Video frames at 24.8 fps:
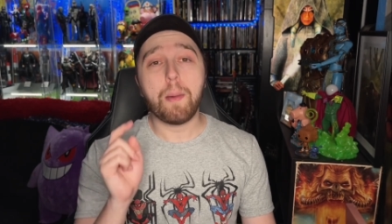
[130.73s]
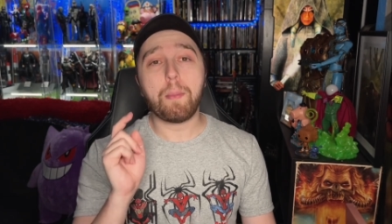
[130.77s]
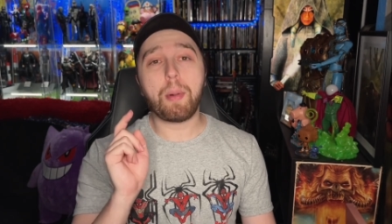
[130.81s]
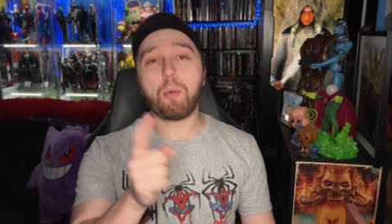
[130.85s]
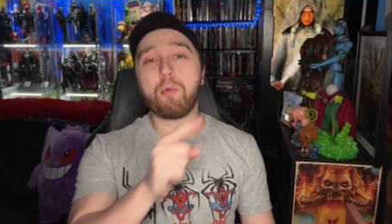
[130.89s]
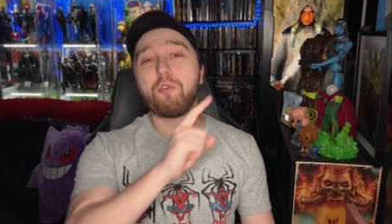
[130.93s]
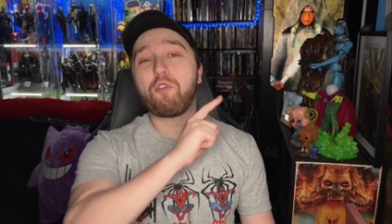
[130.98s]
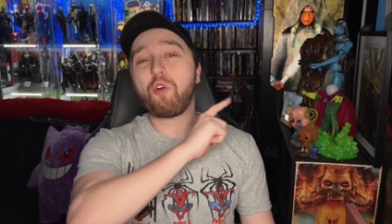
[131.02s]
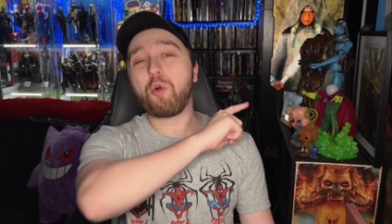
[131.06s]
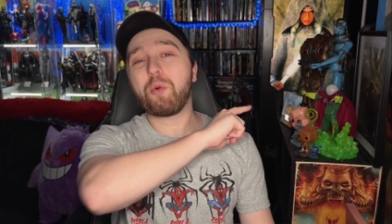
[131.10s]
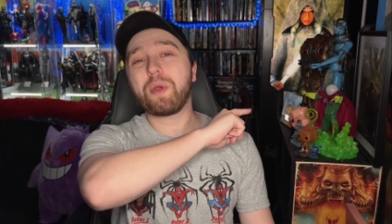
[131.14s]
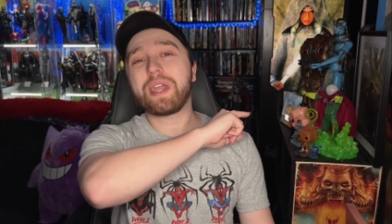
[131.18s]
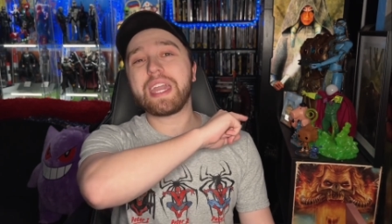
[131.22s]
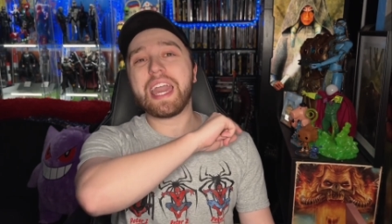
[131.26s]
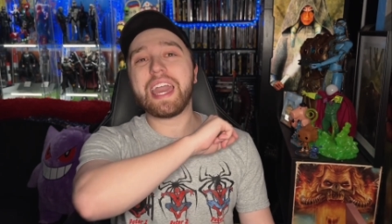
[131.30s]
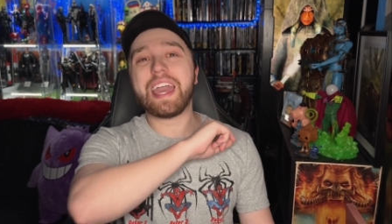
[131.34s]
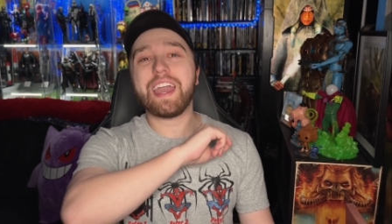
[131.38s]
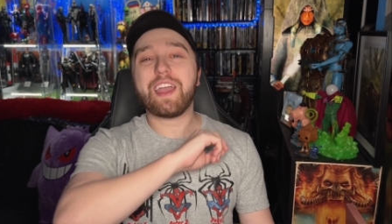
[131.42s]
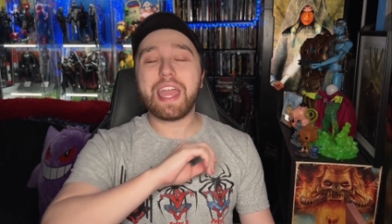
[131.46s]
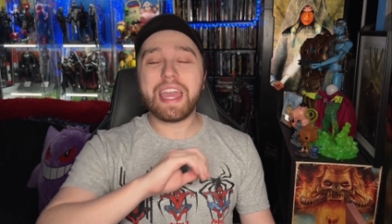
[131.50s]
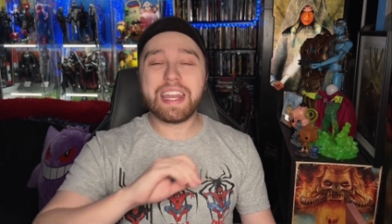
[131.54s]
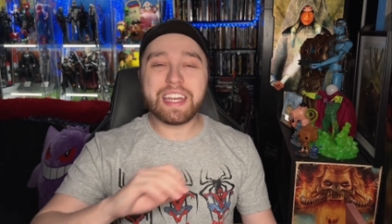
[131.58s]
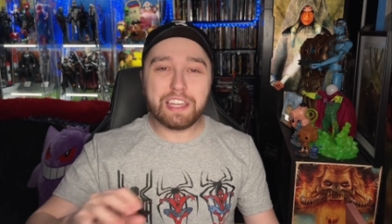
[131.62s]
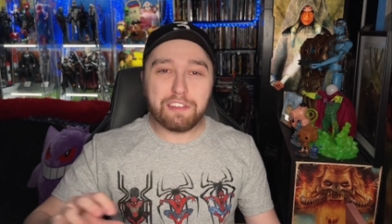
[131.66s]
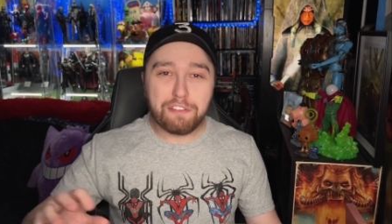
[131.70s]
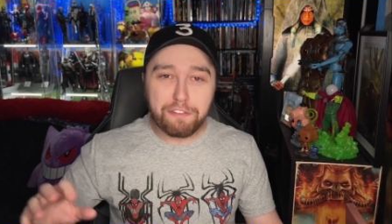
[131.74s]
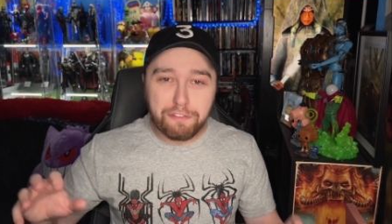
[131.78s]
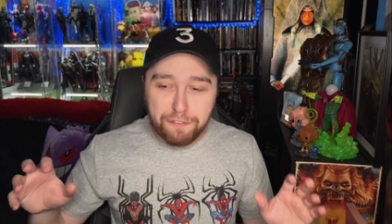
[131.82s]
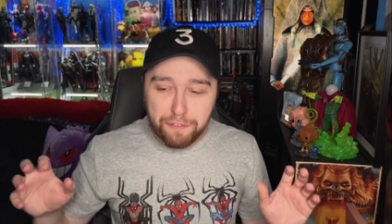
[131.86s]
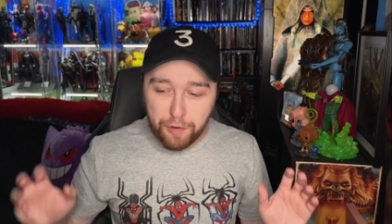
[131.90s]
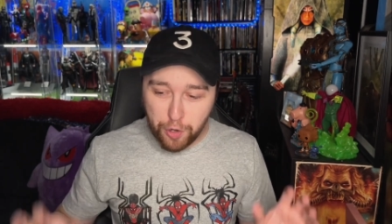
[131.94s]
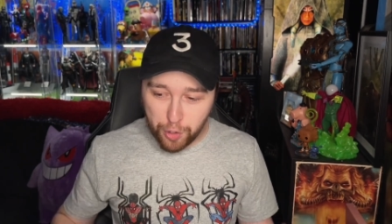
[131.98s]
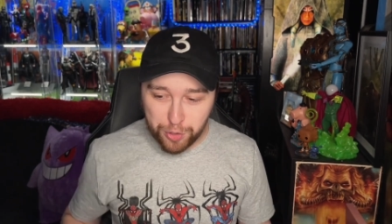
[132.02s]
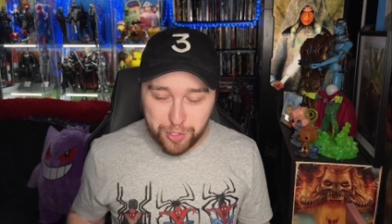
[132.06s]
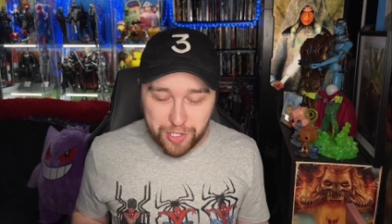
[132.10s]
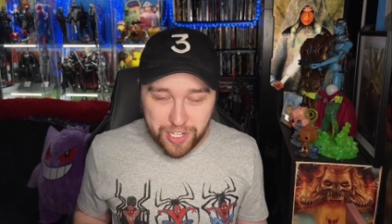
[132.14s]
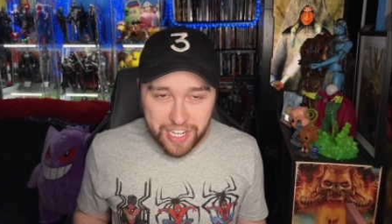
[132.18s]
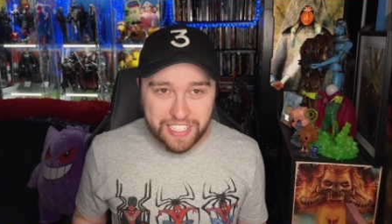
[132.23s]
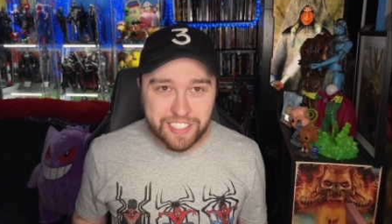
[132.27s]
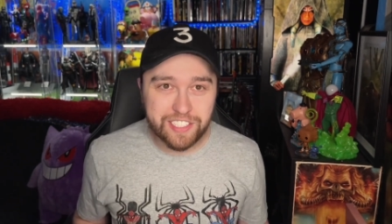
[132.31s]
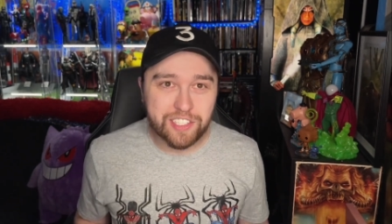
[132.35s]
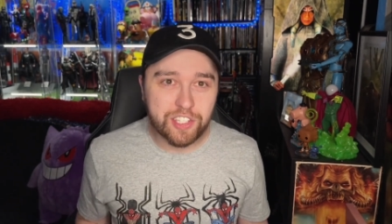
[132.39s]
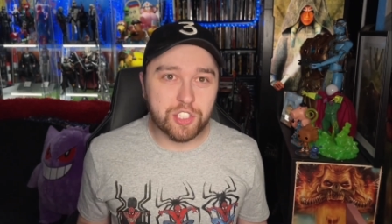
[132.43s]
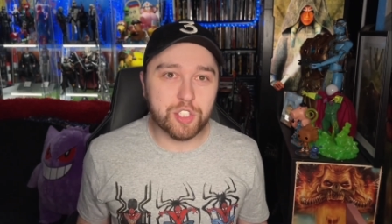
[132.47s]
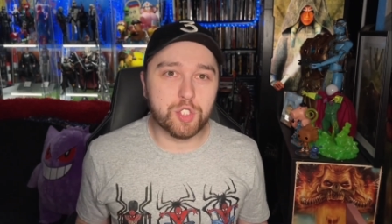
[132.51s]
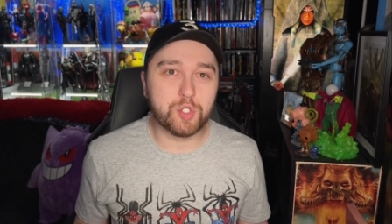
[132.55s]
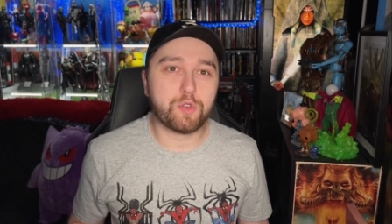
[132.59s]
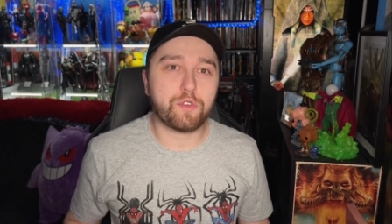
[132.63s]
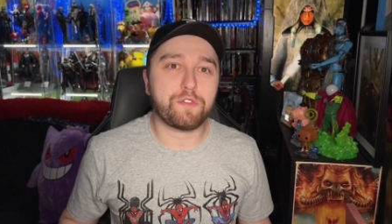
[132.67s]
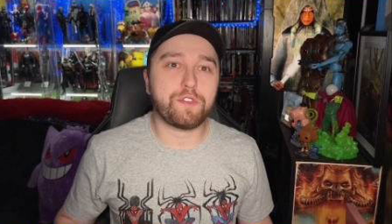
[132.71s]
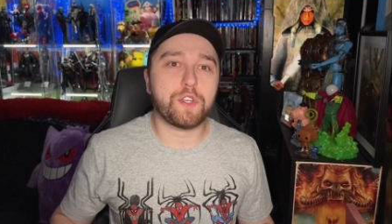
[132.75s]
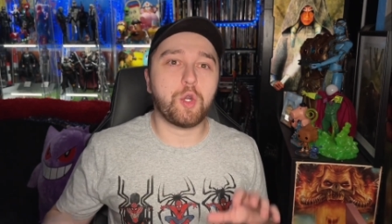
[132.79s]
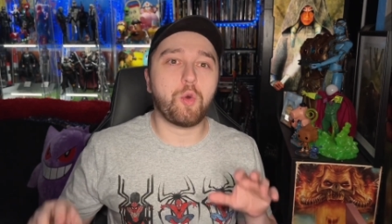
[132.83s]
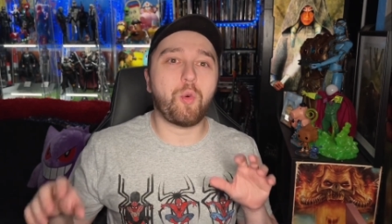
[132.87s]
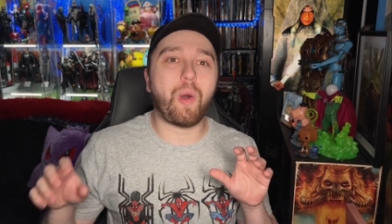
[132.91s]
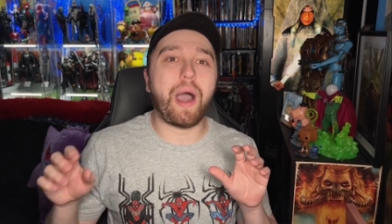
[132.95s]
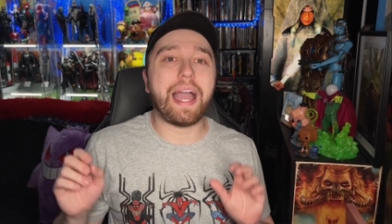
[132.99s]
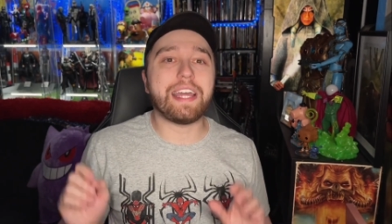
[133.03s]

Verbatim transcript: But before we get any further into this review,